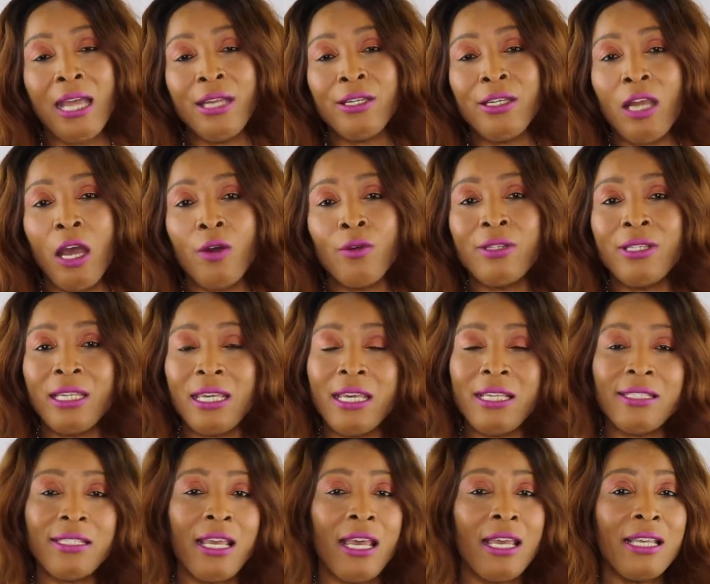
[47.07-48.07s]
Now
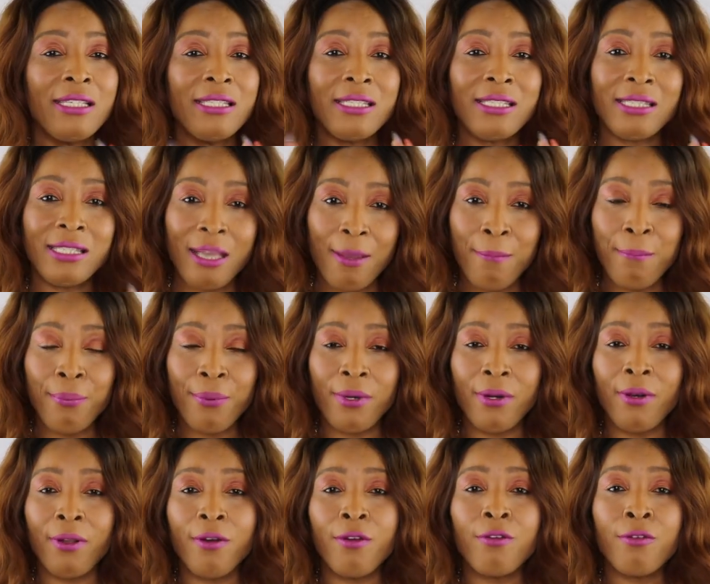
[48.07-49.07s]
this
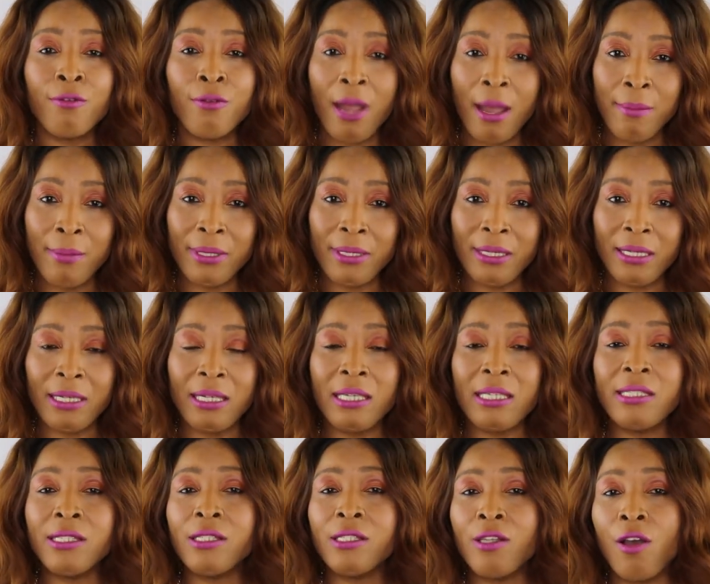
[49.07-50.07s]
simple remedy
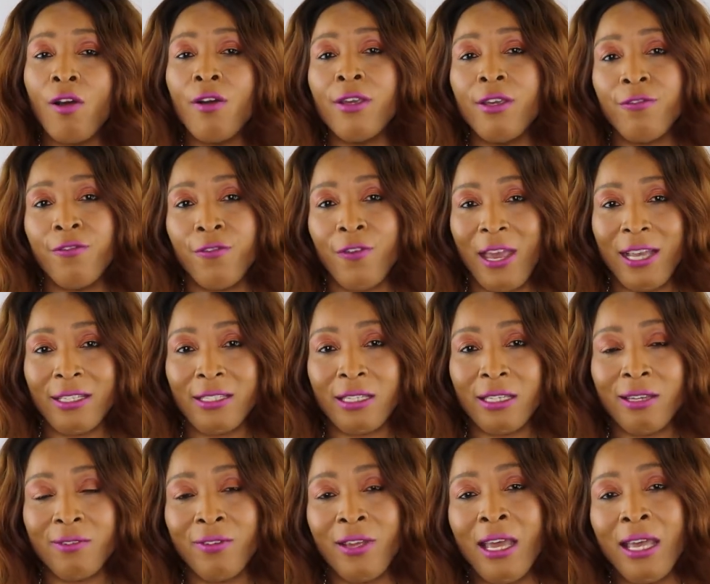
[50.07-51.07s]
is so
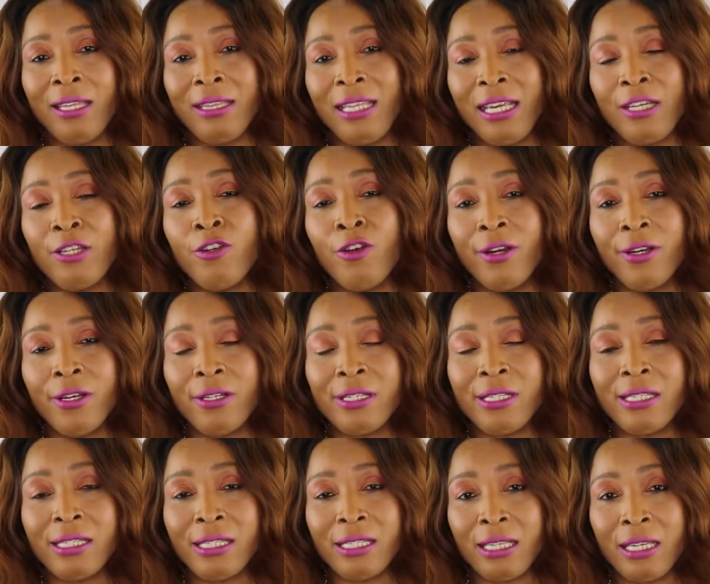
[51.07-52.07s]
effective that you're going to
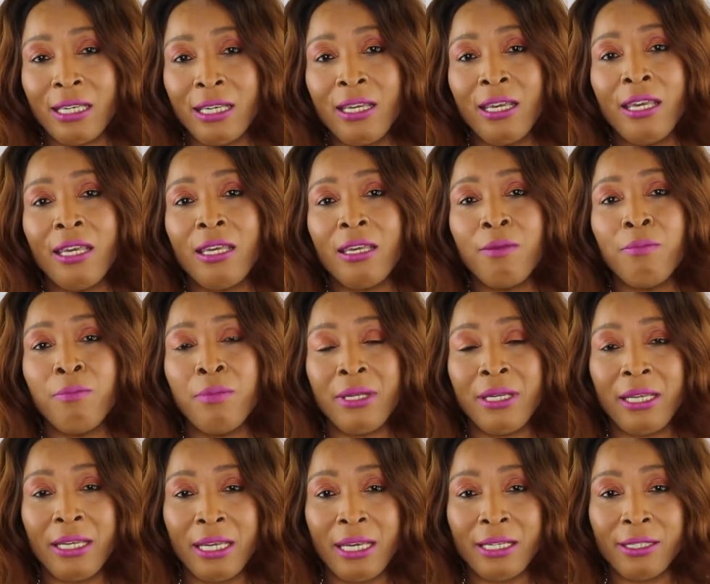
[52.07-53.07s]
see
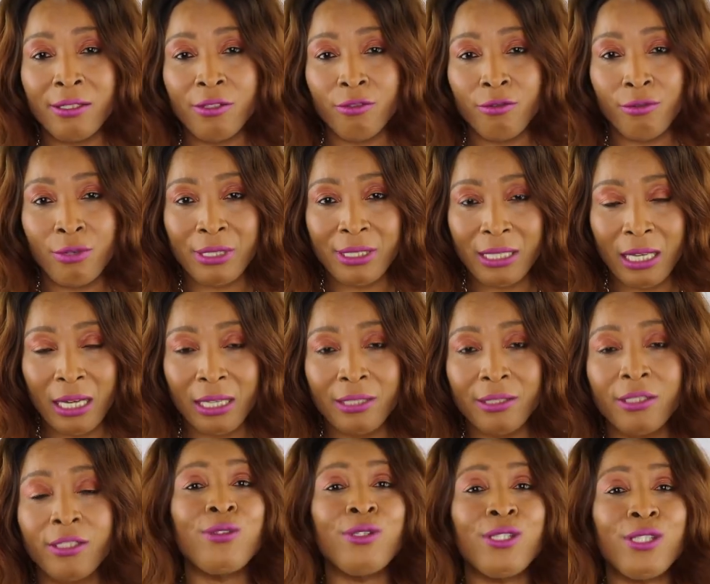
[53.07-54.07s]
immediate
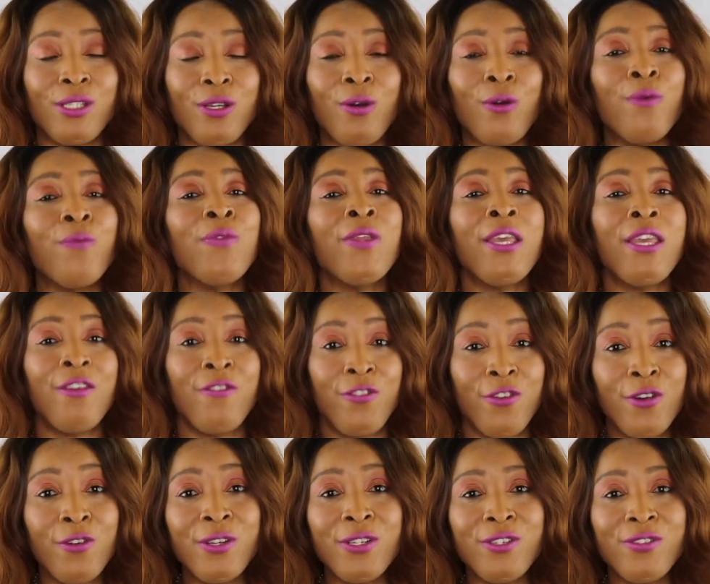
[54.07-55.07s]
results. So if
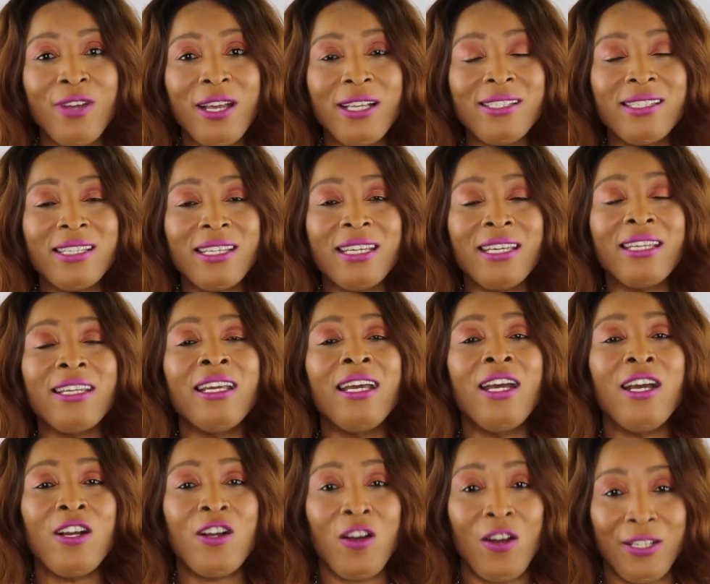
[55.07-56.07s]
you're interested,
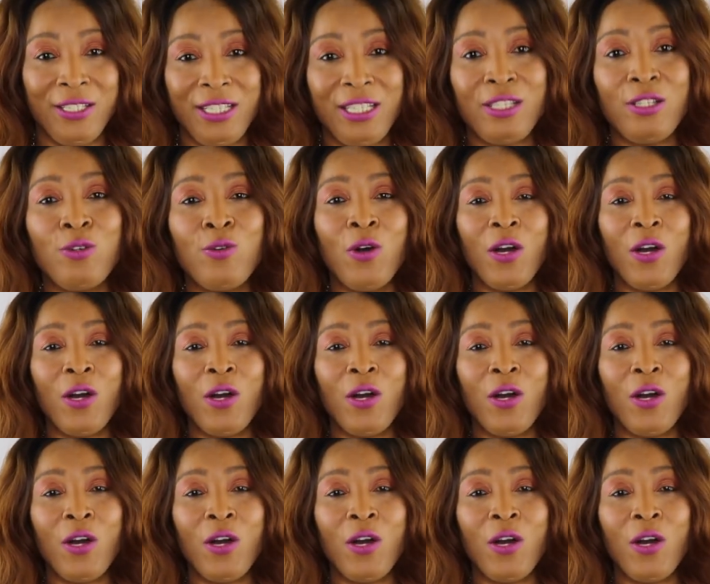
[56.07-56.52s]
continue